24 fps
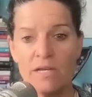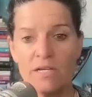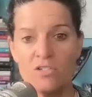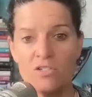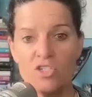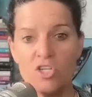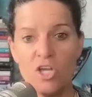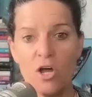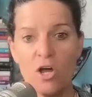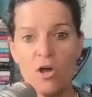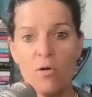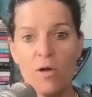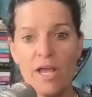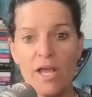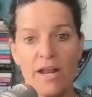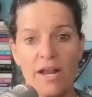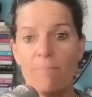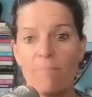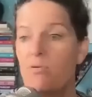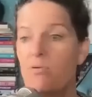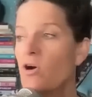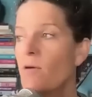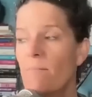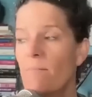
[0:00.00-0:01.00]
So, and
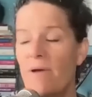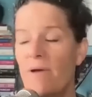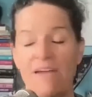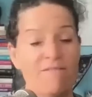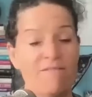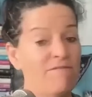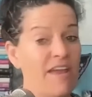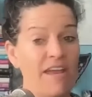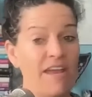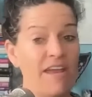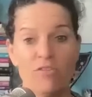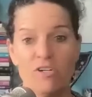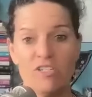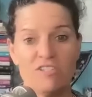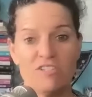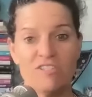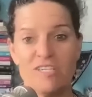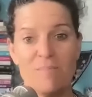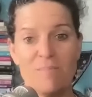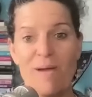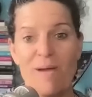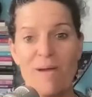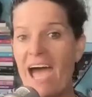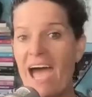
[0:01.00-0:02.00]
I put my favorite
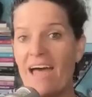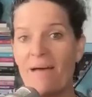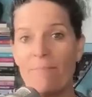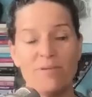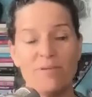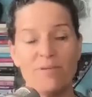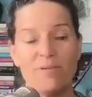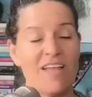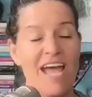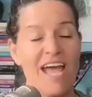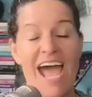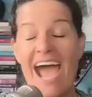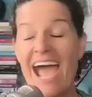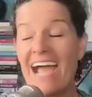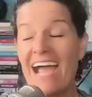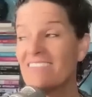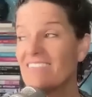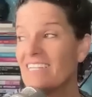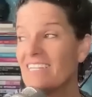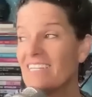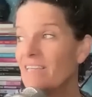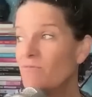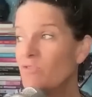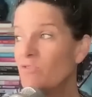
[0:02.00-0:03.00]
sleep hap-
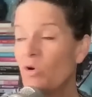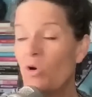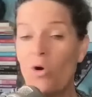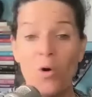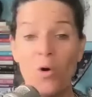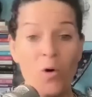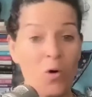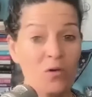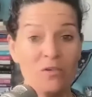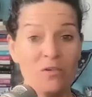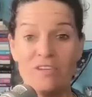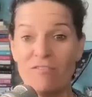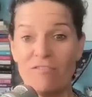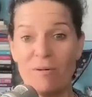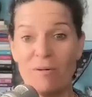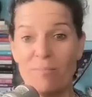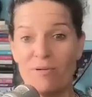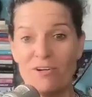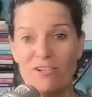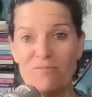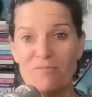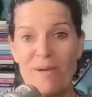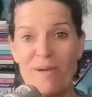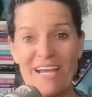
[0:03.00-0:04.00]
hacks. I give you a whole different
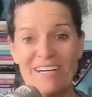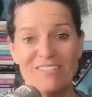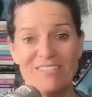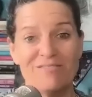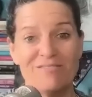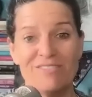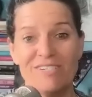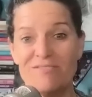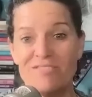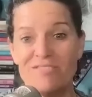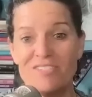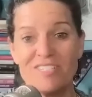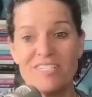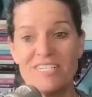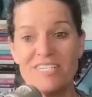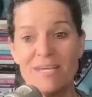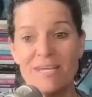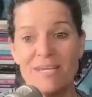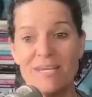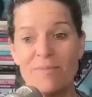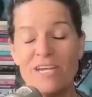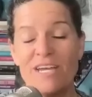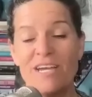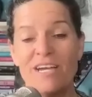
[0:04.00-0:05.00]
perspective of
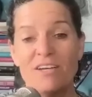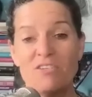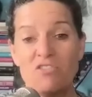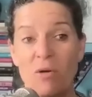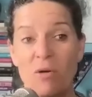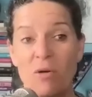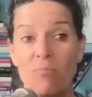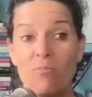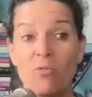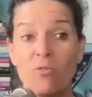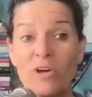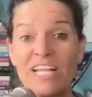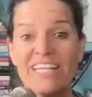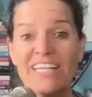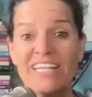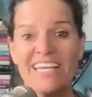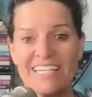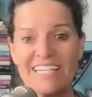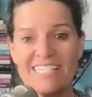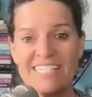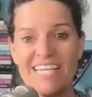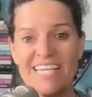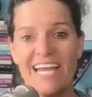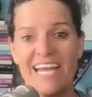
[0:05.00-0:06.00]
sleep. So, I'm really
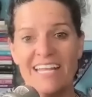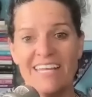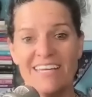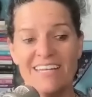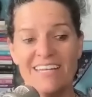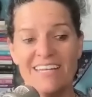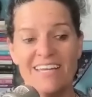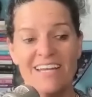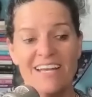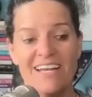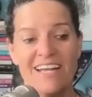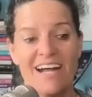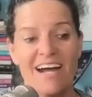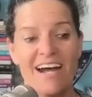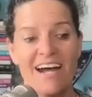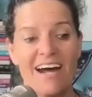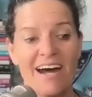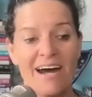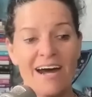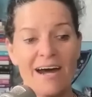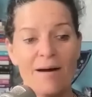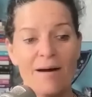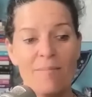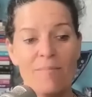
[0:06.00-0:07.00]
excited
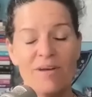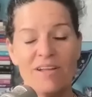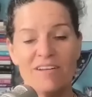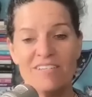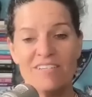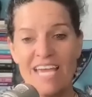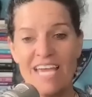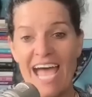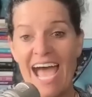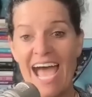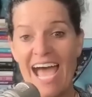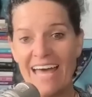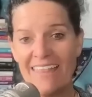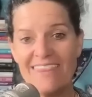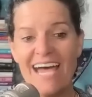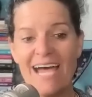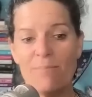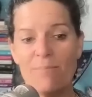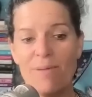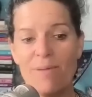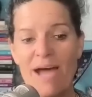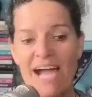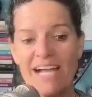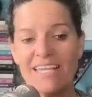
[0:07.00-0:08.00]
um, to add
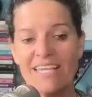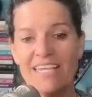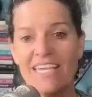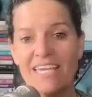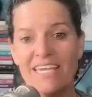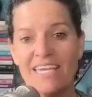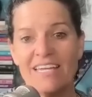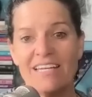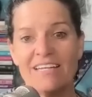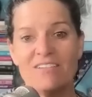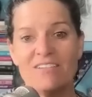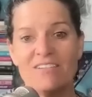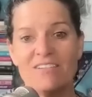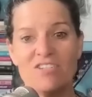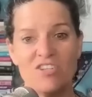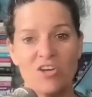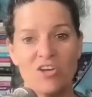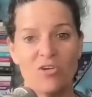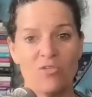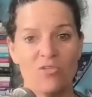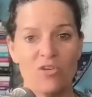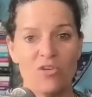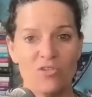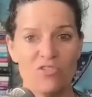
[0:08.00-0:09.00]
that back in.
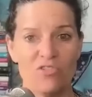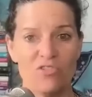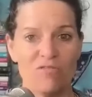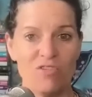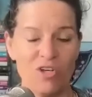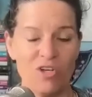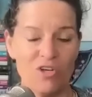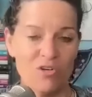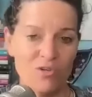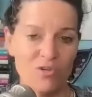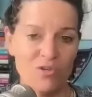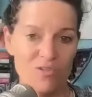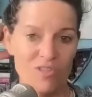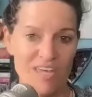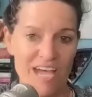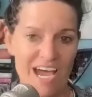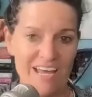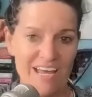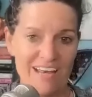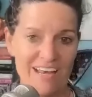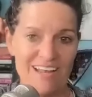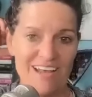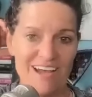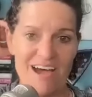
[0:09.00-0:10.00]
So, those of you
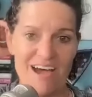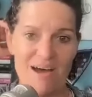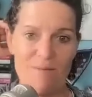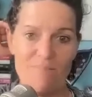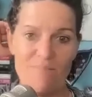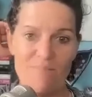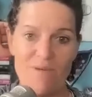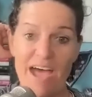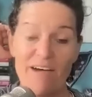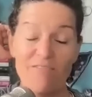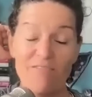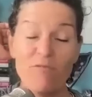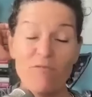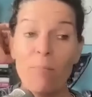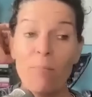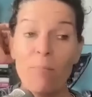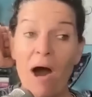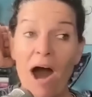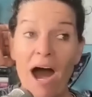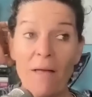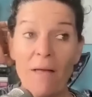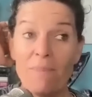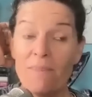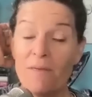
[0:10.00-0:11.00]
that um, have
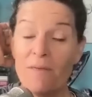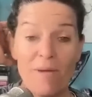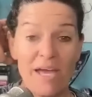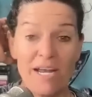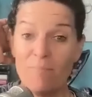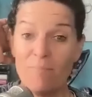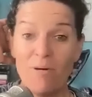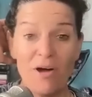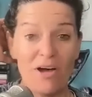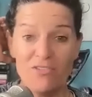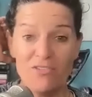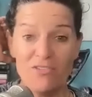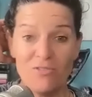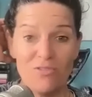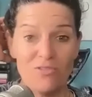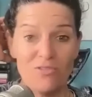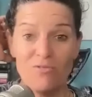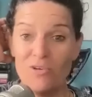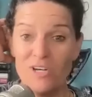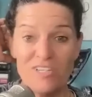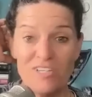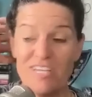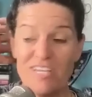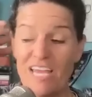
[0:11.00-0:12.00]
bought the menopause
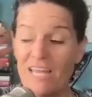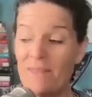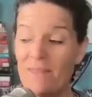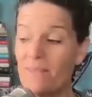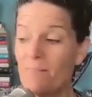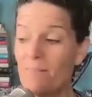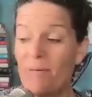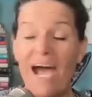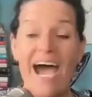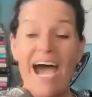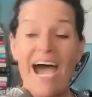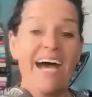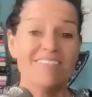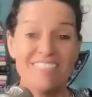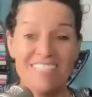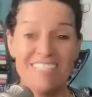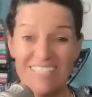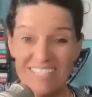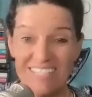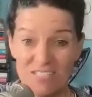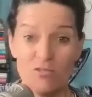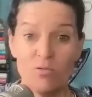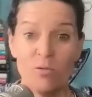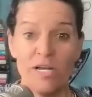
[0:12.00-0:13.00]
reset in the past,
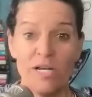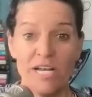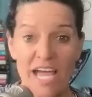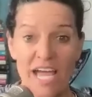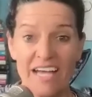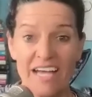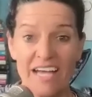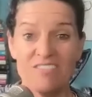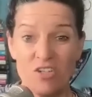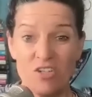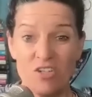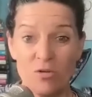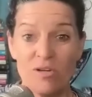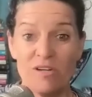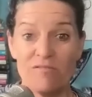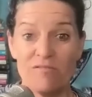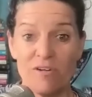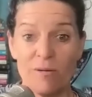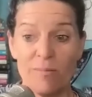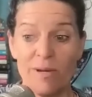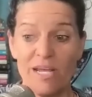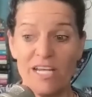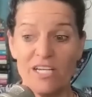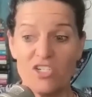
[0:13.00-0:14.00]
this one has new
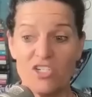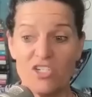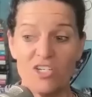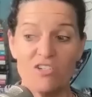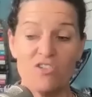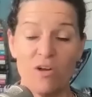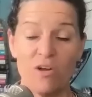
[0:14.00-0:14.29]
information.